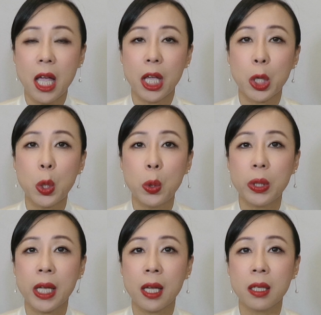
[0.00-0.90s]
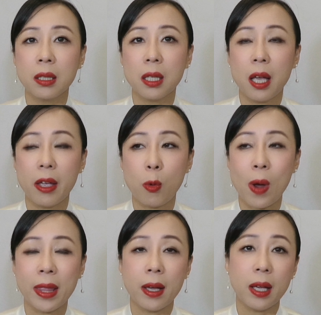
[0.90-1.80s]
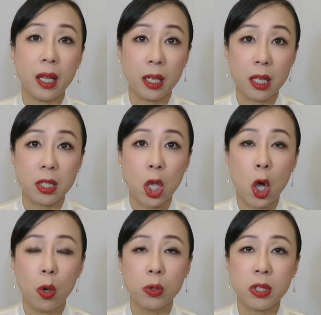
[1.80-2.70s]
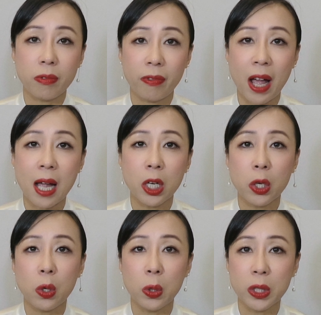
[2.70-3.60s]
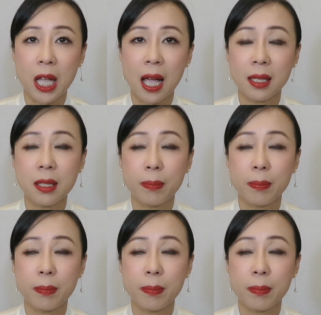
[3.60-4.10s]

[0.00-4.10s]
including whether it is holds value or not,